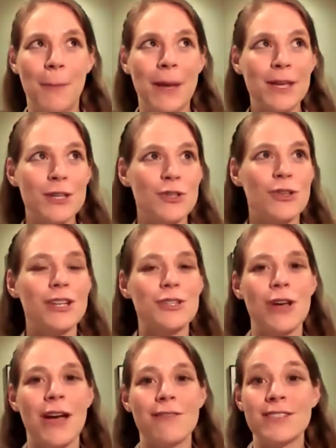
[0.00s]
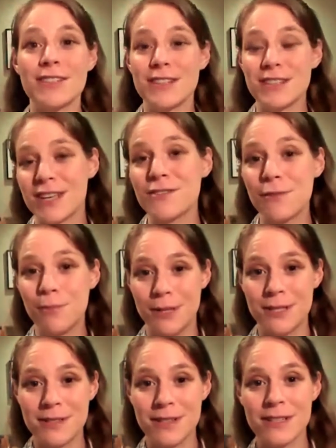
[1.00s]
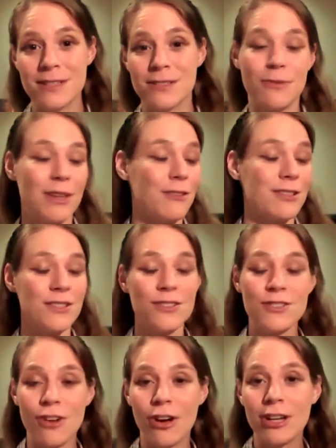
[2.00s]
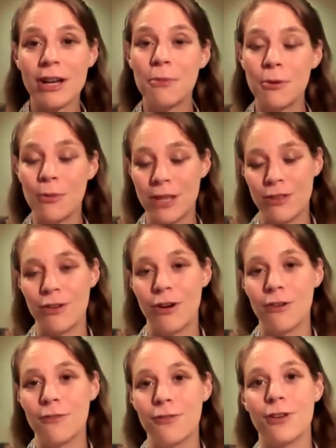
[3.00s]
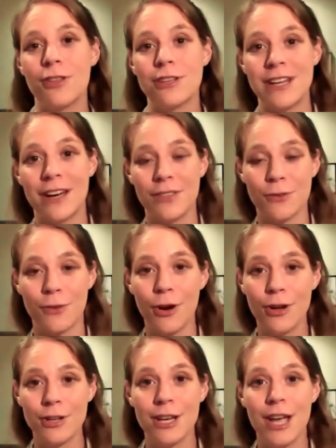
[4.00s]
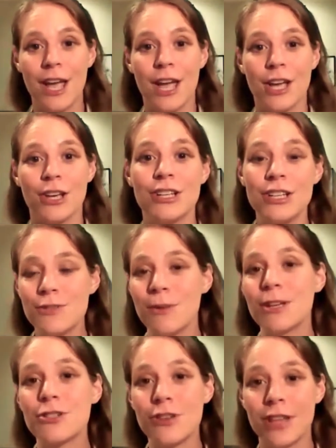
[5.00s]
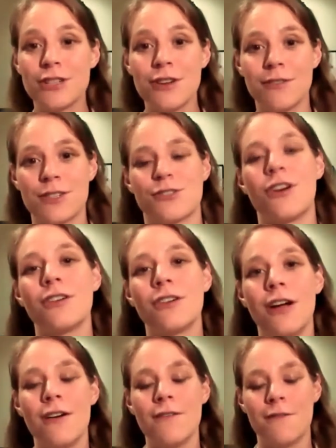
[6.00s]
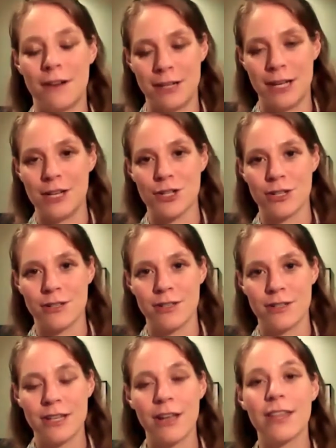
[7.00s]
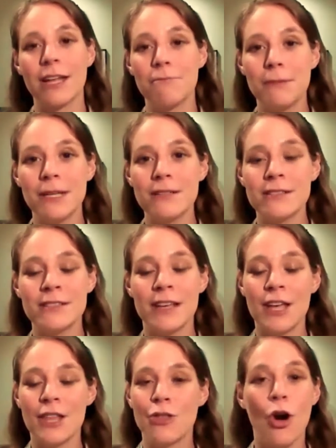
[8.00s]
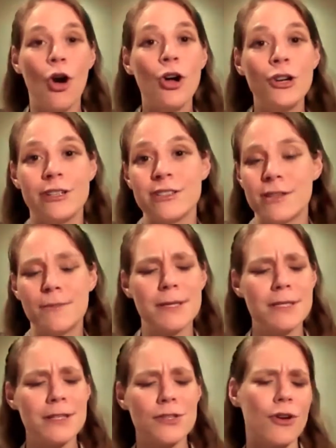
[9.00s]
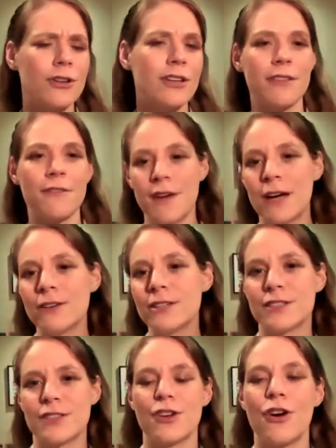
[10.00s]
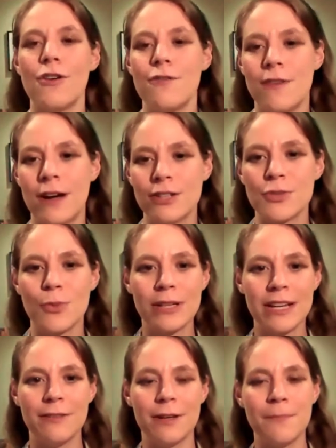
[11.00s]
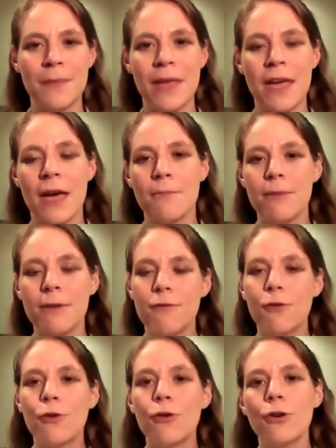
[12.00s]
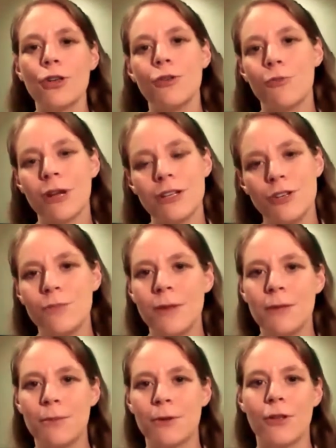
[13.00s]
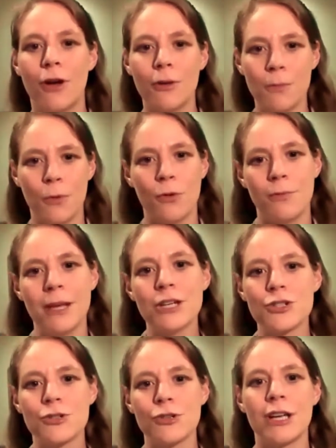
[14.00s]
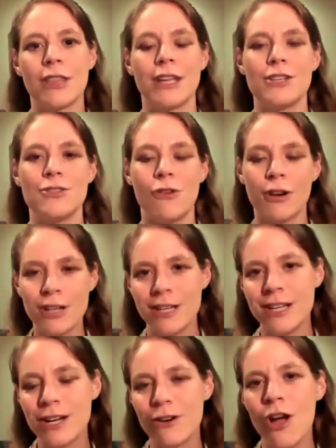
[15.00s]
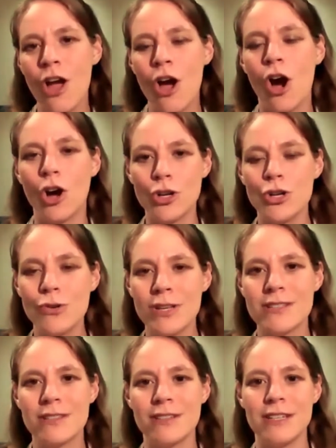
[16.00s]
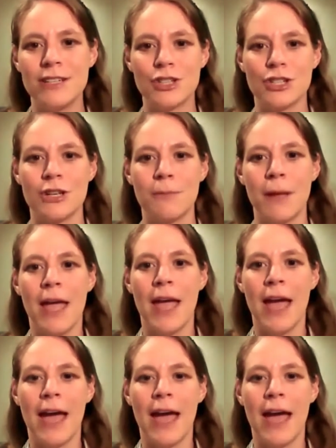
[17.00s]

Making sure that you have a successful business, whether it's a startup or whether you are further down the road, you need to make sure that you have a strong foundation. Now that means the owners, the business owner, the founders, the co-founders, whatever. Before you bring new people on board, make sure that you are clear on who is in leadership